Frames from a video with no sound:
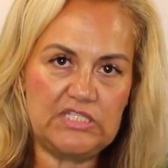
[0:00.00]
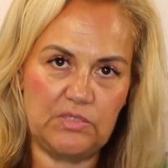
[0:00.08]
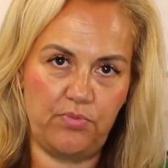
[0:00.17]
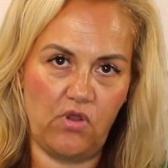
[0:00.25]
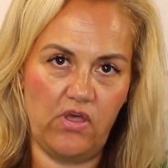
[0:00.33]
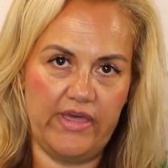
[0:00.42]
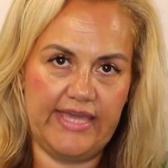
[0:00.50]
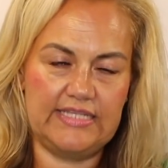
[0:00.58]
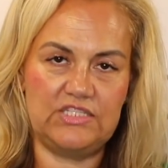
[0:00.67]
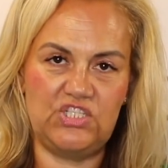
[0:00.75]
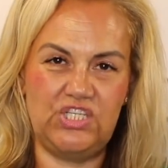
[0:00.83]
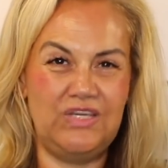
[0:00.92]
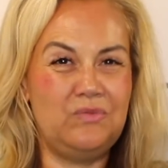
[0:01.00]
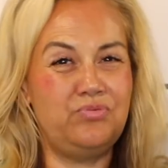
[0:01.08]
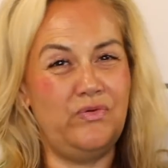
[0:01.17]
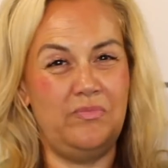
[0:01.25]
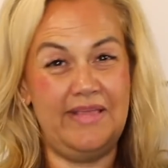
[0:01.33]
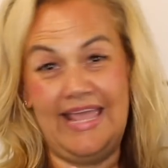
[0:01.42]
surprise to
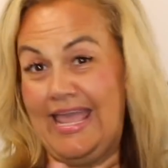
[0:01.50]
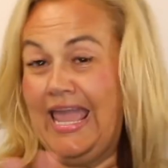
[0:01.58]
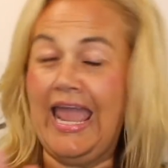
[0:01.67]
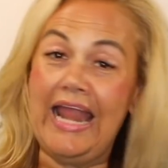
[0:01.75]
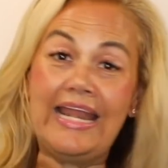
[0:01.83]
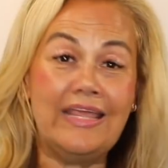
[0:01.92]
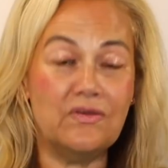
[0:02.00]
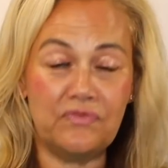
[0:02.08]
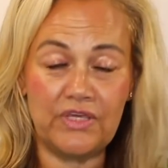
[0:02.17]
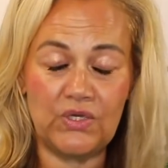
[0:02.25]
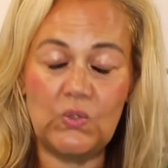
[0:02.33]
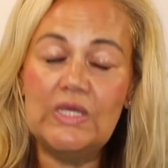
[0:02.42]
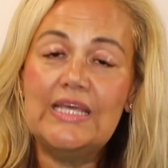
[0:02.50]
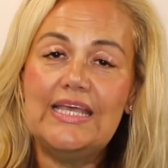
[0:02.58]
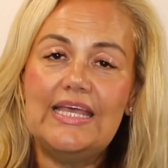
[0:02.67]
probably any of you.